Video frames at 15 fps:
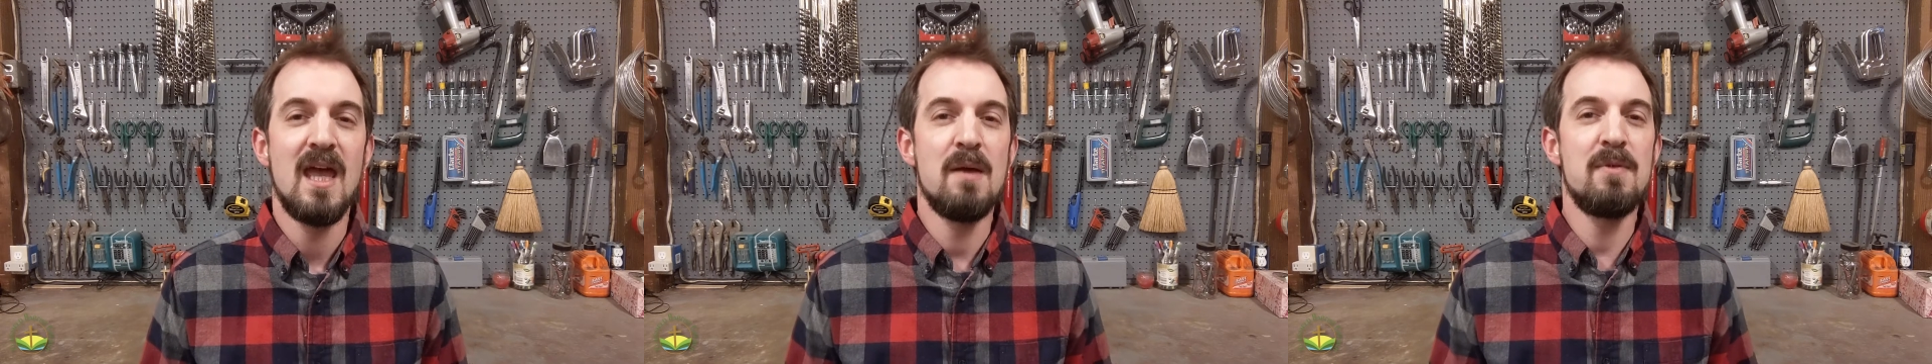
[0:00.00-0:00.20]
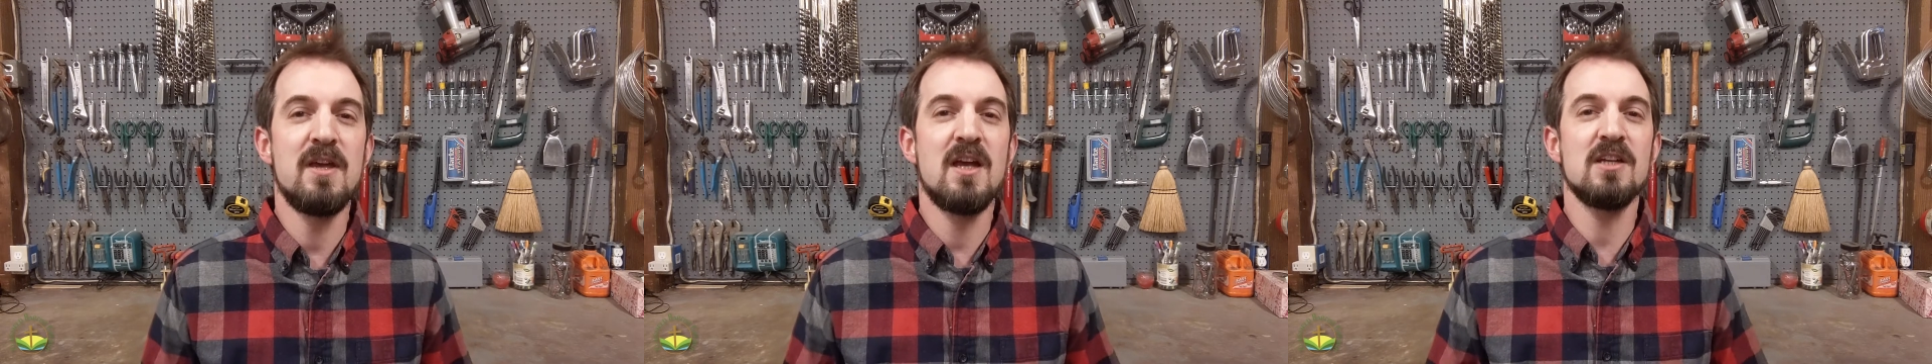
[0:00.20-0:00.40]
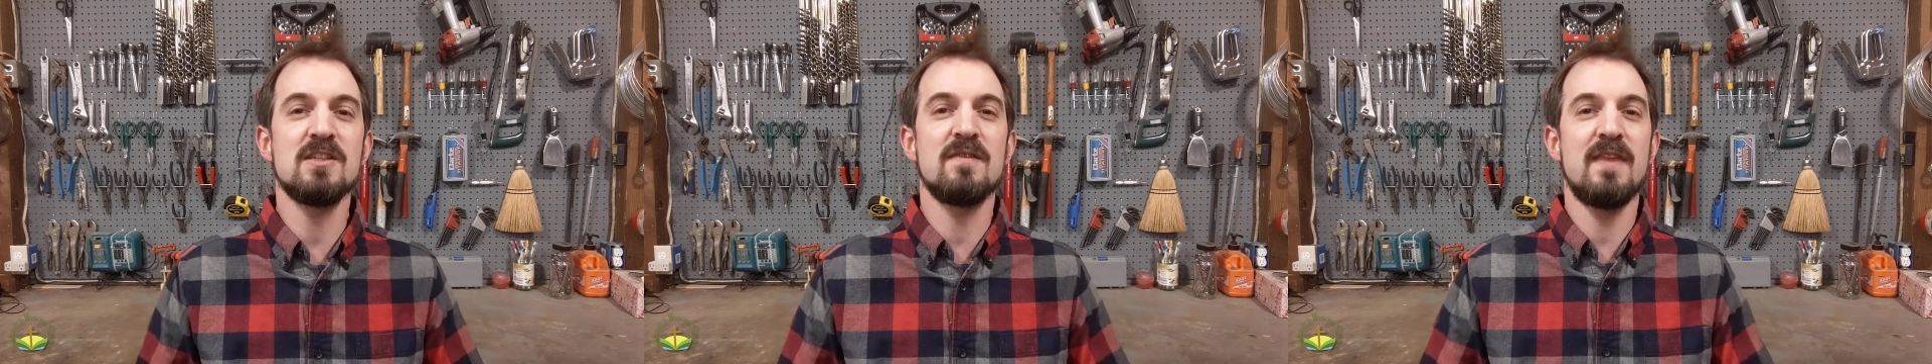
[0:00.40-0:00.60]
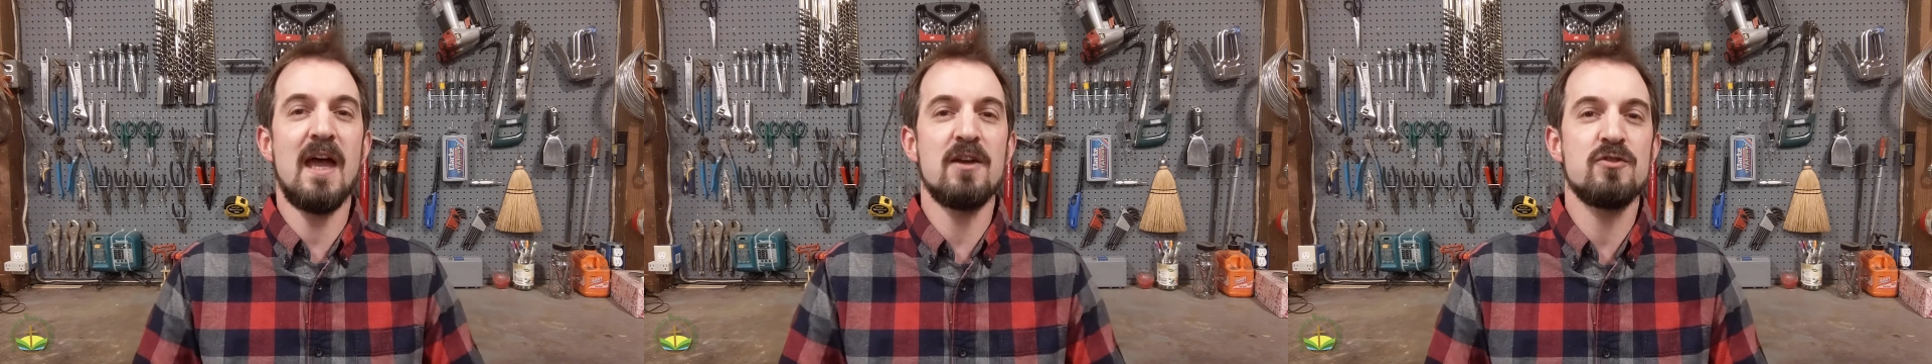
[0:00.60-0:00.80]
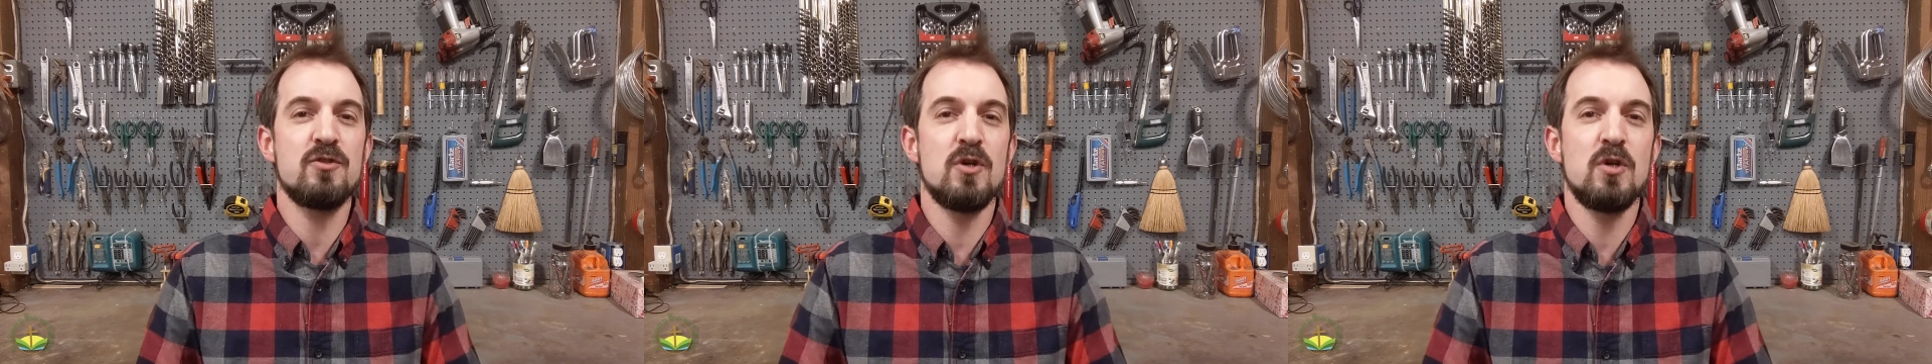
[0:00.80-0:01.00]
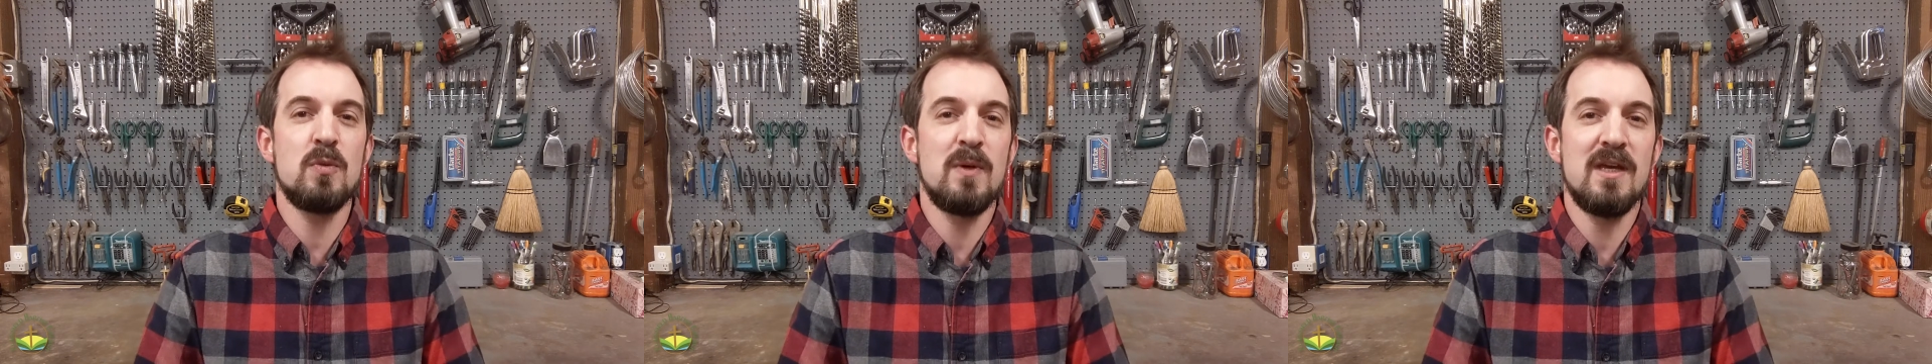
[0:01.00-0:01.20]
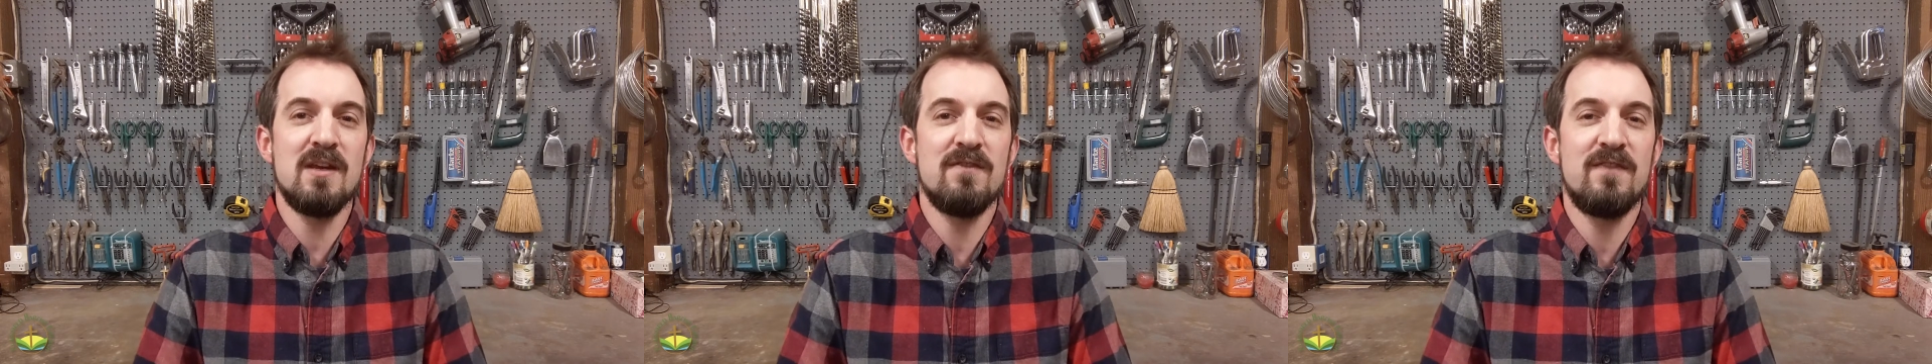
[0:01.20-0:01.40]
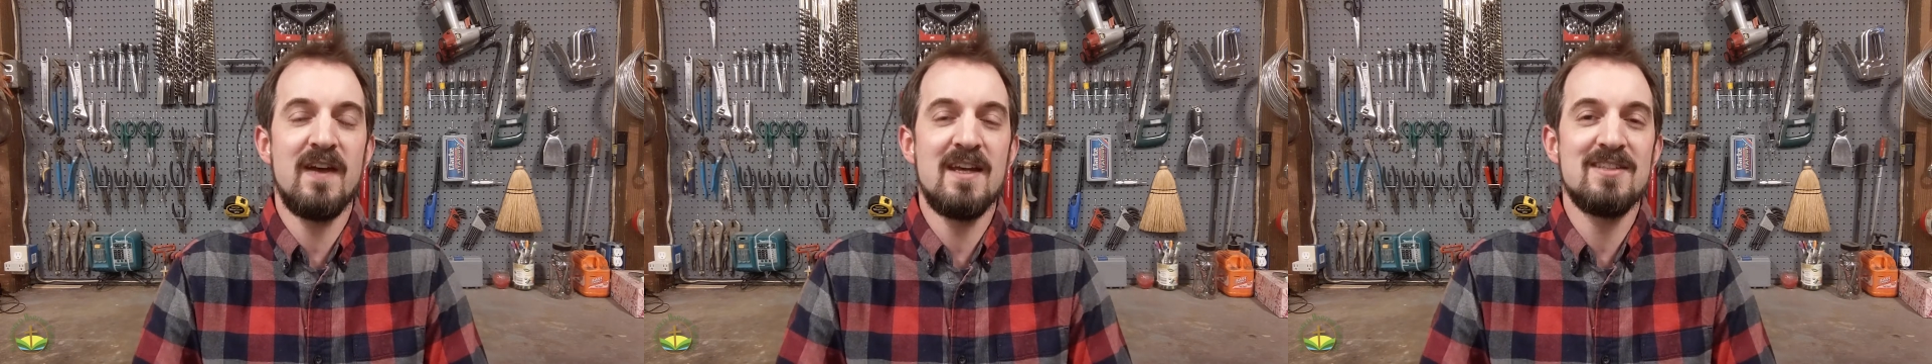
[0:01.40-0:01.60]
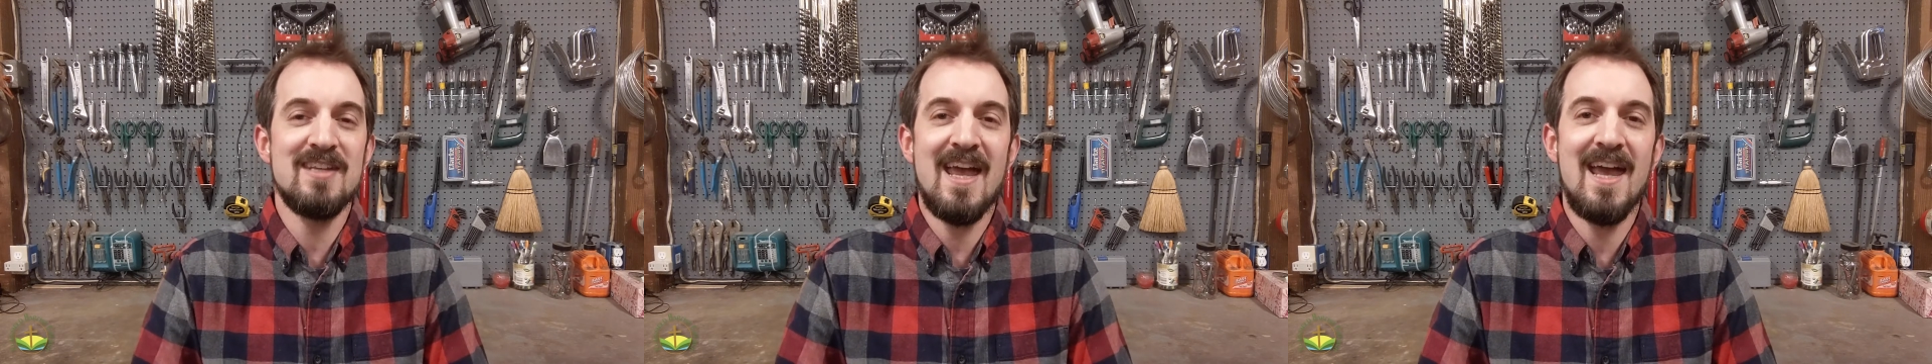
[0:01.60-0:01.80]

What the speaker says: And because of that truth, we can face